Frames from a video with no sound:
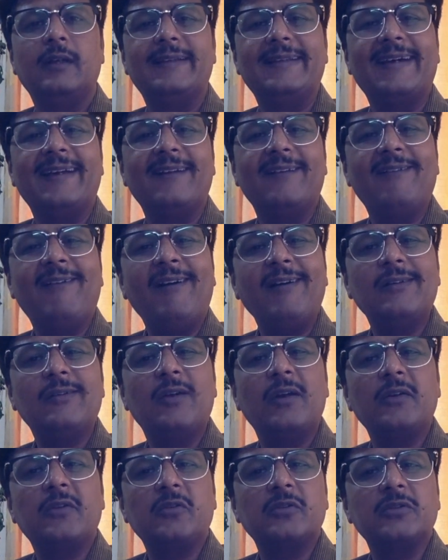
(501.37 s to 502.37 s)
They are not
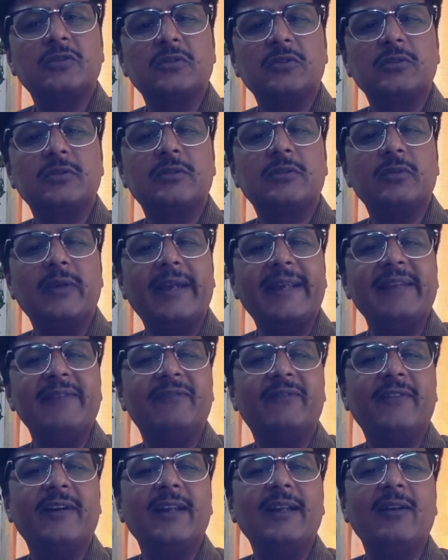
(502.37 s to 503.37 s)
going to stick to
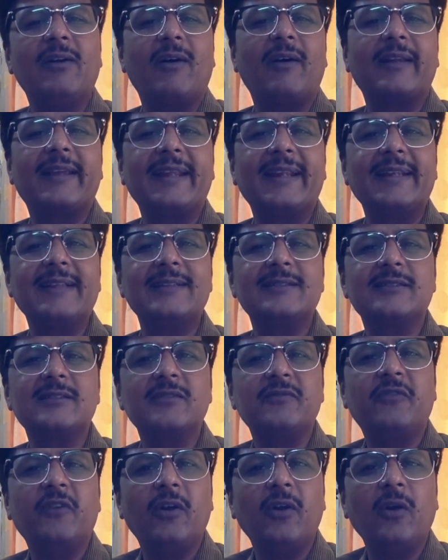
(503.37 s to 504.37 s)
any one
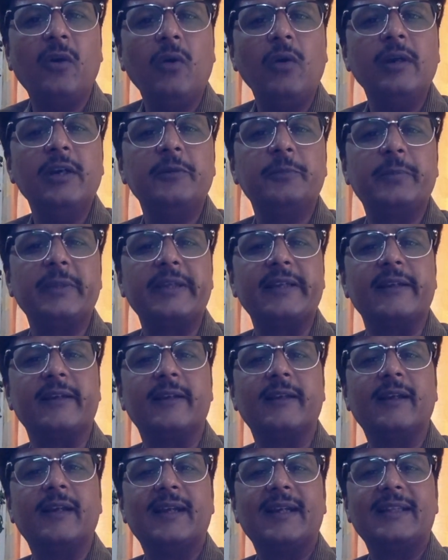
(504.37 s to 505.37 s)
organization for a longer period.
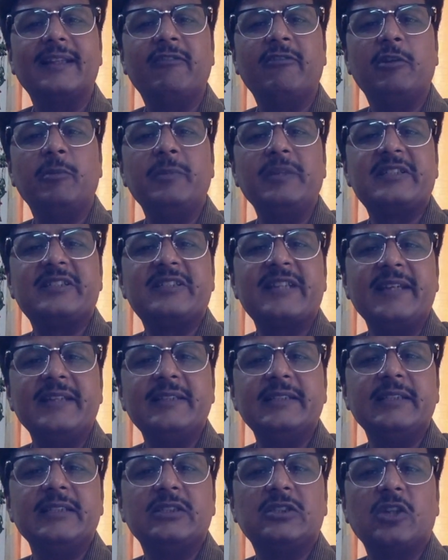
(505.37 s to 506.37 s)
They will be
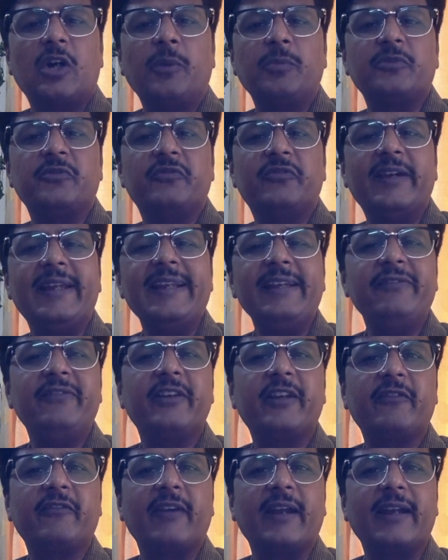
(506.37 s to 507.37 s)
changing jobs very
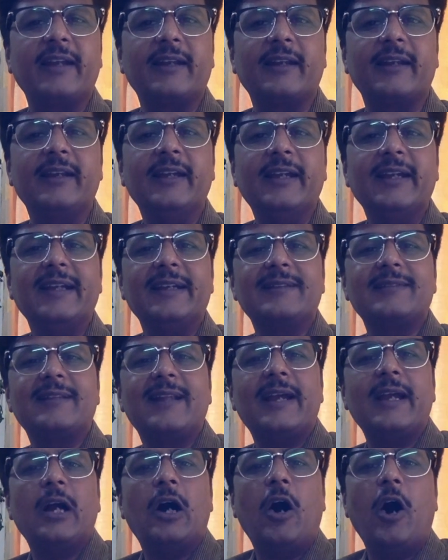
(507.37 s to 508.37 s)
frequently. It's
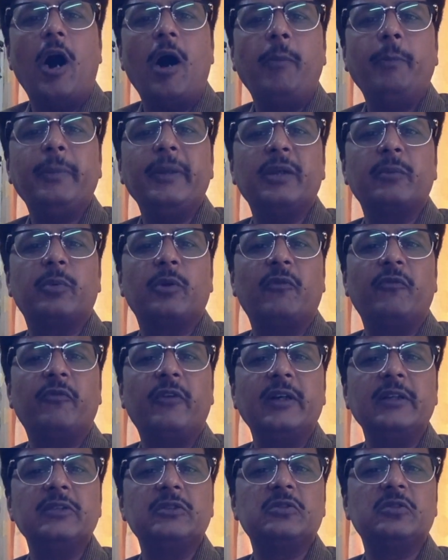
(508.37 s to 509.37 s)
like hopping from
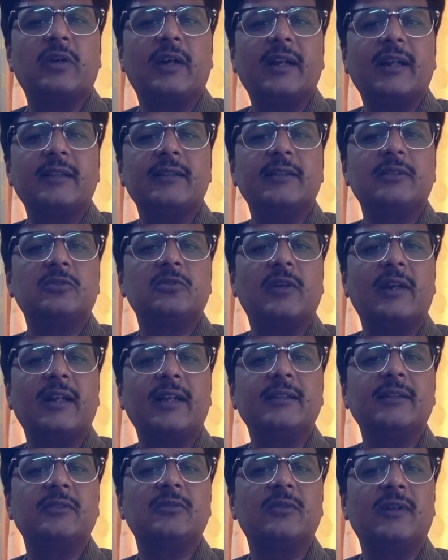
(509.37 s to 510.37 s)
one to another to
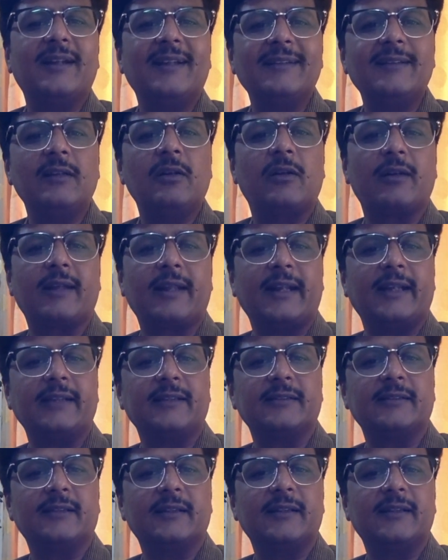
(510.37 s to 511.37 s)
another to another
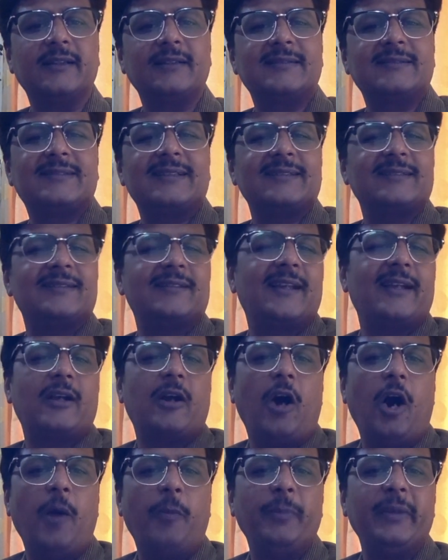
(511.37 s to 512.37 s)
organization. It's just like
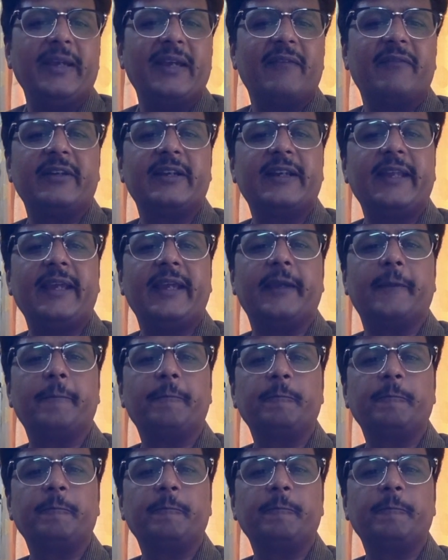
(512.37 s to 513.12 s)
hopping every day.